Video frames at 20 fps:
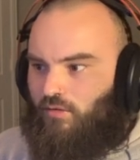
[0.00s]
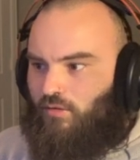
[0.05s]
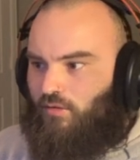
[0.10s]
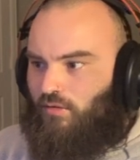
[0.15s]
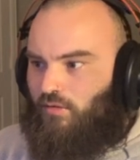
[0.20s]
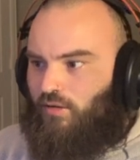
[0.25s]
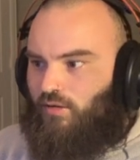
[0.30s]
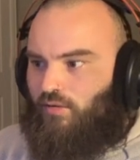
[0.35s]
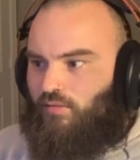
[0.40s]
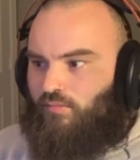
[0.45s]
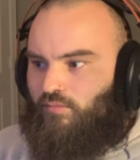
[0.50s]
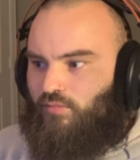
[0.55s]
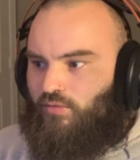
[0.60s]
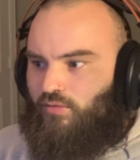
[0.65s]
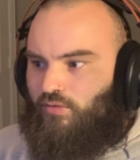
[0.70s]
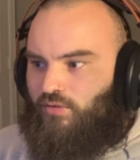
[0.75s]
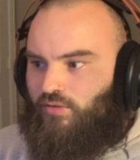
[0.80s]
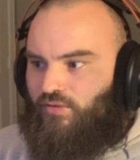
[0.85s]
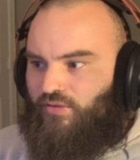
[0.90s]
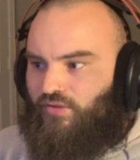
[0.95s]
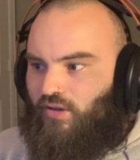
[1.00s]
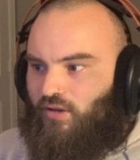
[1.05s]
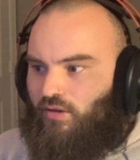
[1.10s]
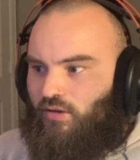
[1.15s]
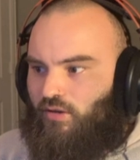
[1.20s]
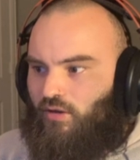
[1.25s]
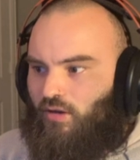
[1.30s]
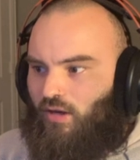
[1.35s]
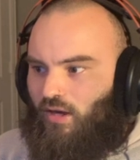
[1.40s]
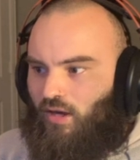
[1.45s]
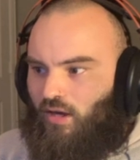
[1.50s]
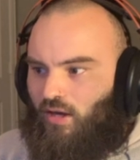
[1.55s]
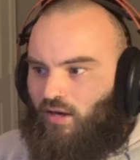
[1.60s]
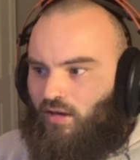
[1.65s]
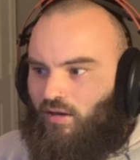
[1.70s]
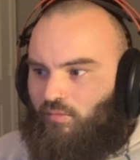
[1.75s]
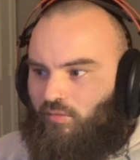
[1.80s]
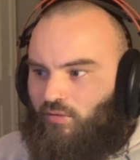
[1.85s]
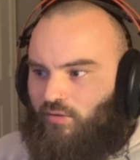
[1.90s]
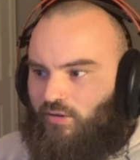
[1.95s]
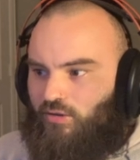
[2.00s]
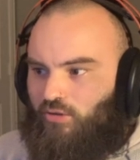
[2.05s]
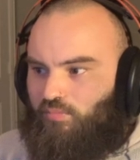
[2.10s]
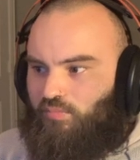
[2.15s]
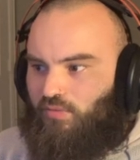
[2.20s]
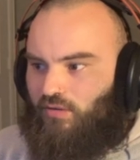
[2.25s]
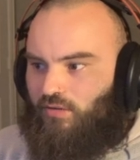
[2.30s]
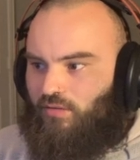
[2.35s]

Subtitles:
And we'll sync and we'll loop.